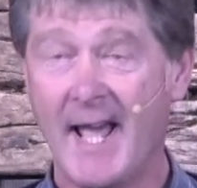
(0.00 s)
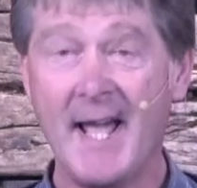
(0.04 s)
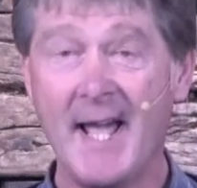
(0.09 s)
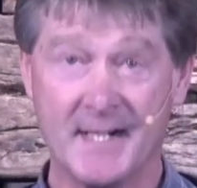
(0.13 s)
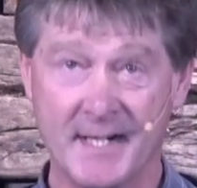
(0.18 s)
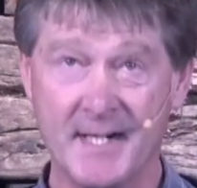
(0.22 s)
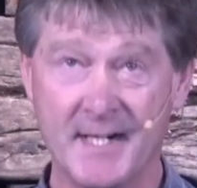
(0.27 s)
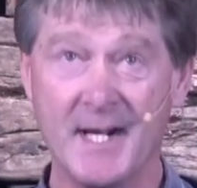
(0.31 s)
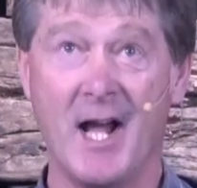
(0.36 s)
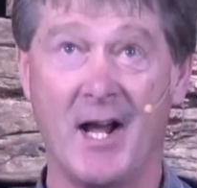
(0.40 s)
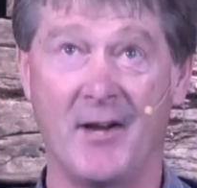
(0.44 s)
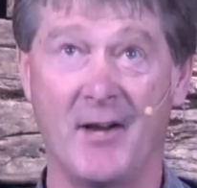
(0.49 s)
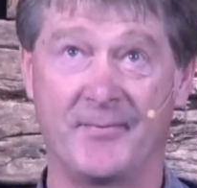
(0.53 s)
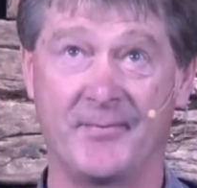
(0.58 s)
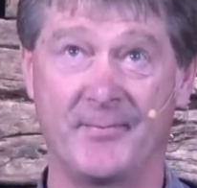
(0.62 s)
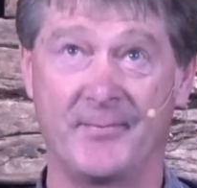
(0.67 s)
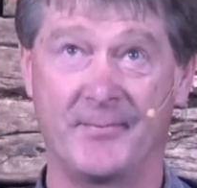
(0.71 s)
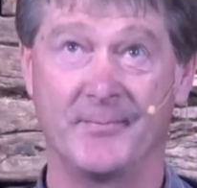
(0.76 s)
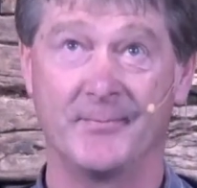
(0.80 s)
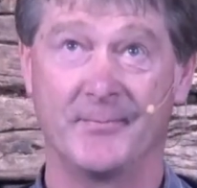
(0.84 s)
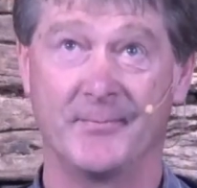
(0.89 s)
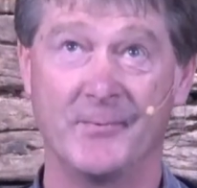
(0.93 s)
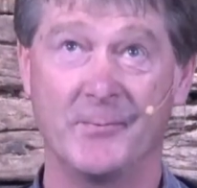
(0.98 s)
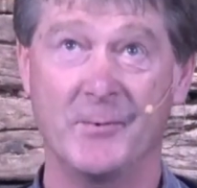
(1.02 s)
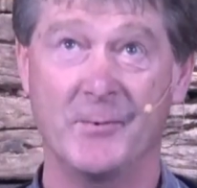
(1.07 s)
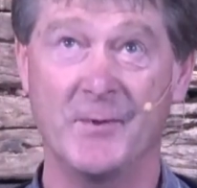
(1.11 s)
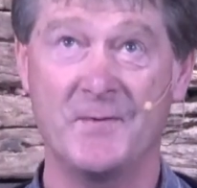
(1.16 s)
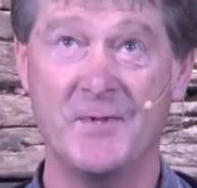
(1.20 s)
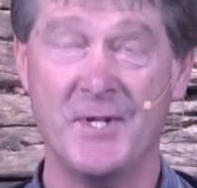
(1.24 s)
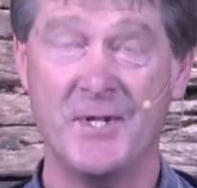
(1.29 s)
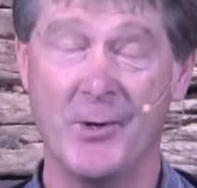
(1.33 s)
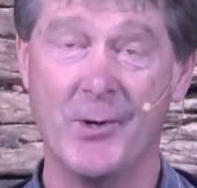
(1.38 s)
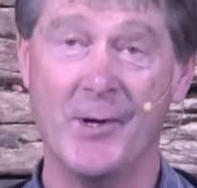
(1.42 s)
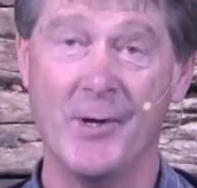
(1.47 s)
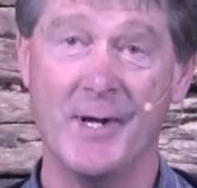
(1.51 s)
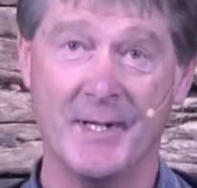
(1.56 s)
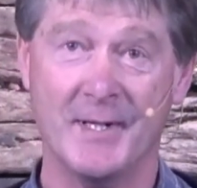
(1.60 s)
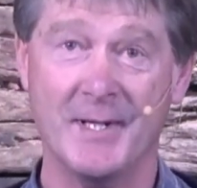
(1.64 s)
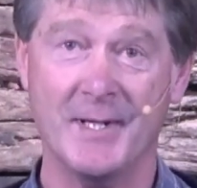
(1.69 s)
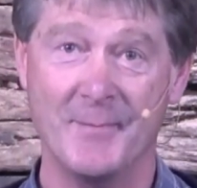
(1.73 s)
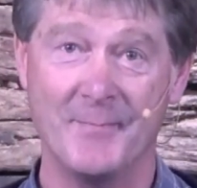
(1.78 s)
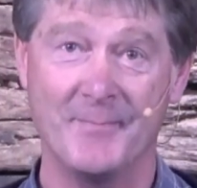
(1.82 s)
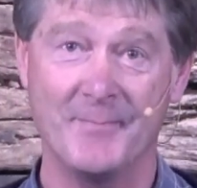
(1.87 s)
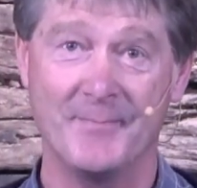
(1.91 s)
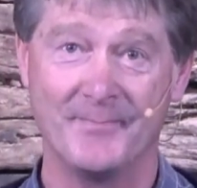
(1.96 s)
had enough with
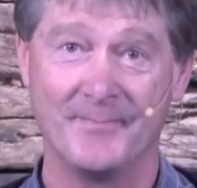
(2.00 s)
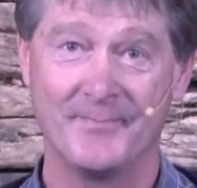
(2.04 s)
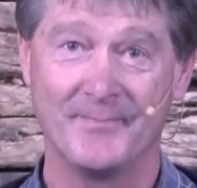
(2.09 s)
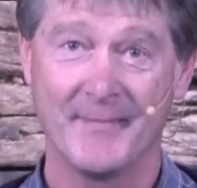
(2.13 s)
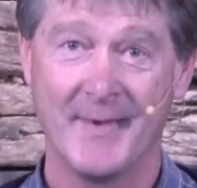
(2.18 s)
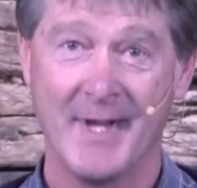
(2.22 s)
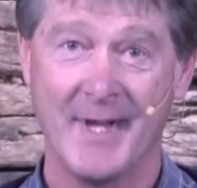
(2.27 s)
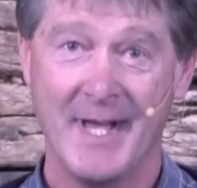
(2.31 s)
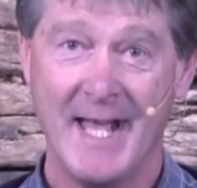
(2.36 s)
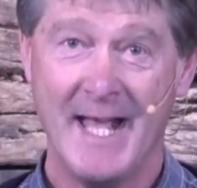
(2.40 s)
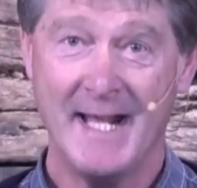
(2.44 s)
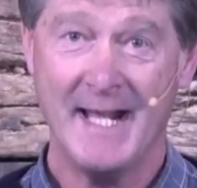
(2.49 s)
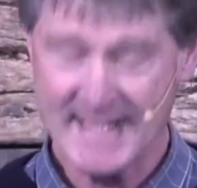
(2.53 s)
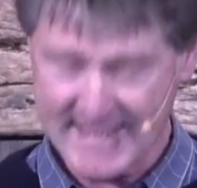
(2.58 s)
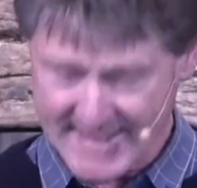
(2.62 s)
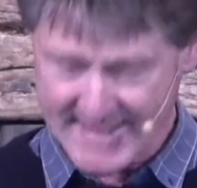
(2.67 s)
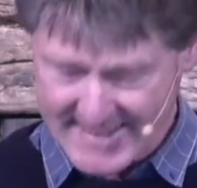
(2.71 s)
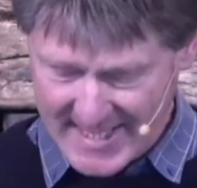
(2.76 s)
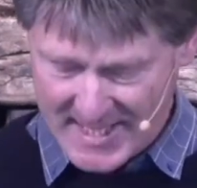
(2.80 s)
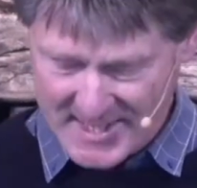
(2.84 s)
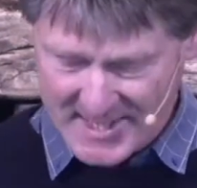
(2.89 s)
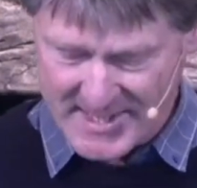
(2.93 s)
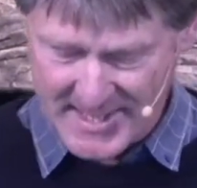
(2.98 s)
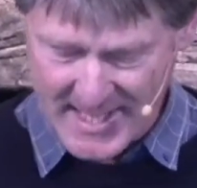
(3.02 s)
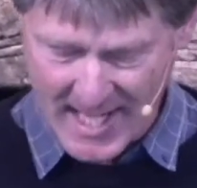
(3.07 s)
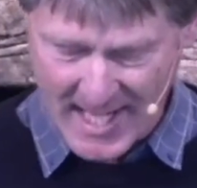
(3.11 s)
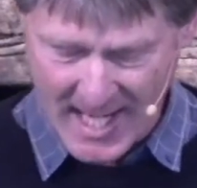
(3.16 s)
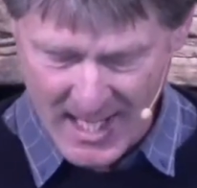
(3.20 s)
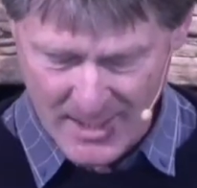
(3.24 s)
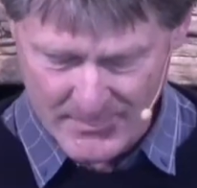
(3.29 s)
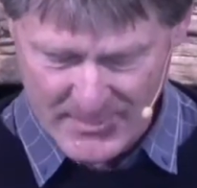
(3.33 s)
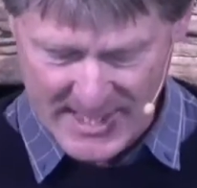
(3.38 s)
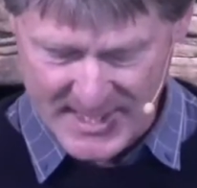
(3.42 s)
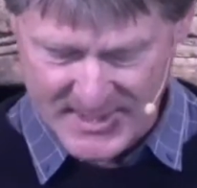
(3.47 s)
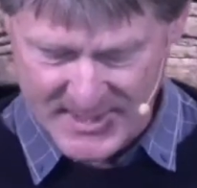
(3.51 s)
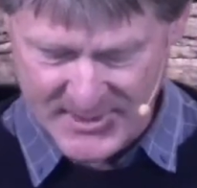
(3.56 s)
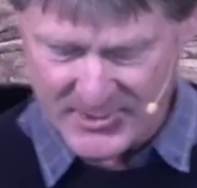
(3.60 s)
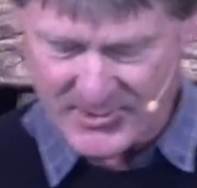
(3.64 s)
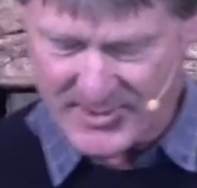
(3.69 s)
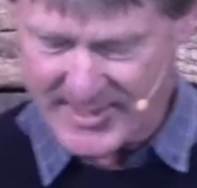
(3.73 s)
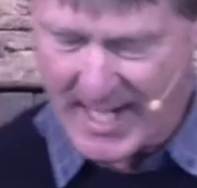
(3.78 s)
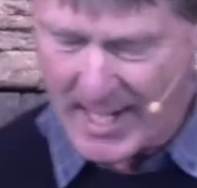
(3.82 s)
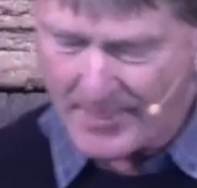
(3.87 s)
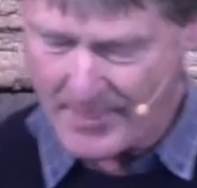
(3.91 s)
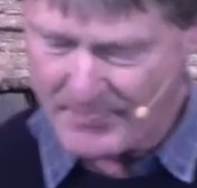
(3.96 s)
Jehoiakim. And he sent an army
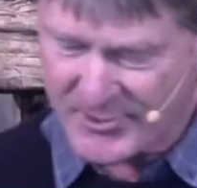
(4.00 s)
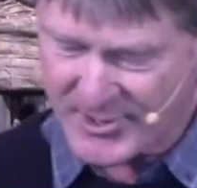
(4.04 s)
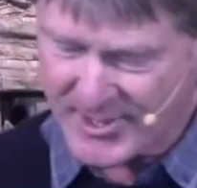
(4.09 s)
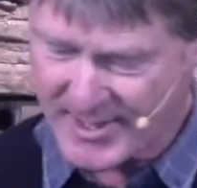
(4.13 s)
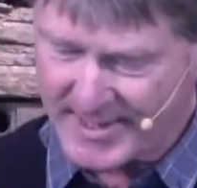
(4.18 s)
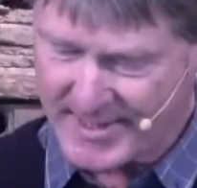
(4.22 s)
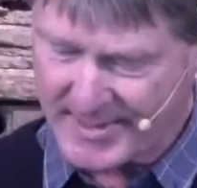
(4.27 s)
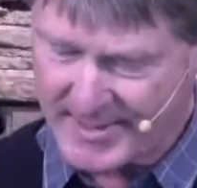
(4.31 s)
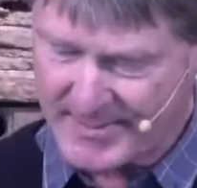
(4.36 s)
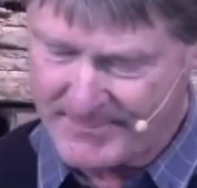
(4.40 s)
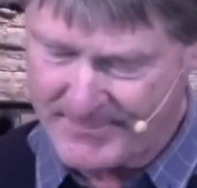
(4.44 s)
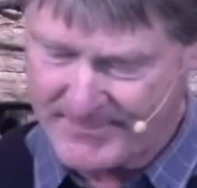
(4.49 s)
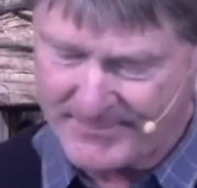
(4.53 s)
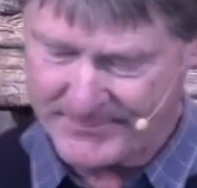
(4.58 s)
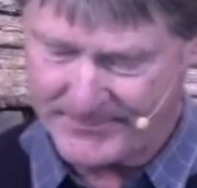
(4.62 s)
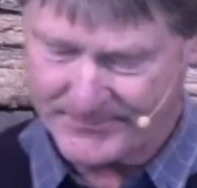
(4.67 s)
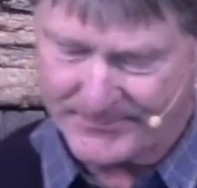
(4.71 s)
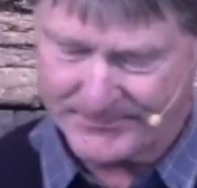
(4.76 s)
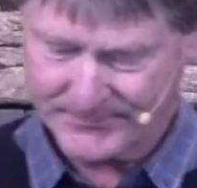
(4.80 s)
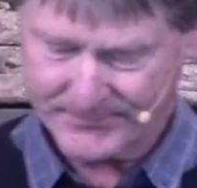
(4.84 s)
to capture him.